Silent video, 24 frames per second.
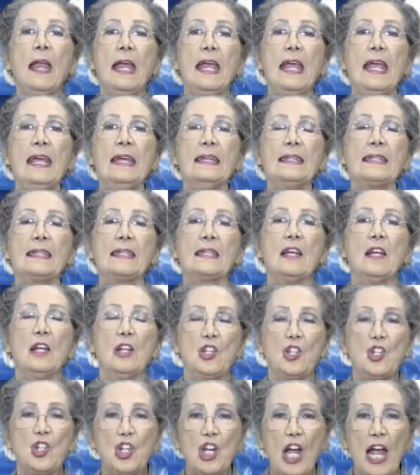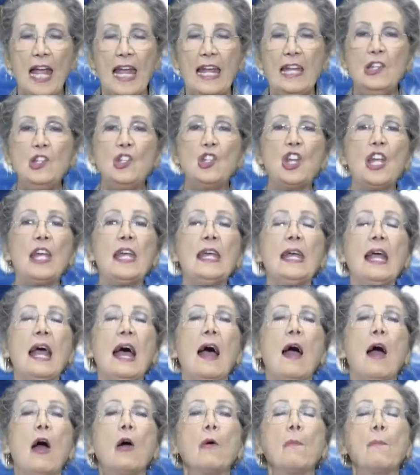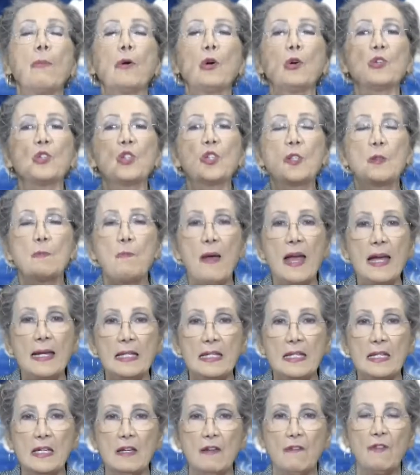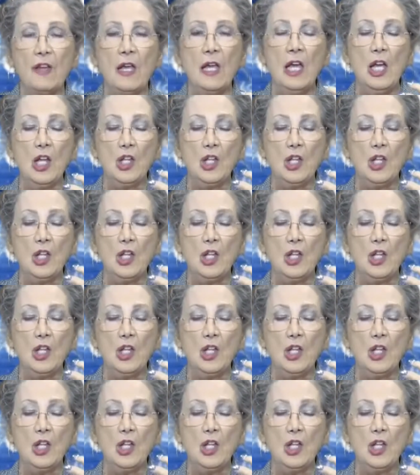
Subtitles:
is changing our perspective,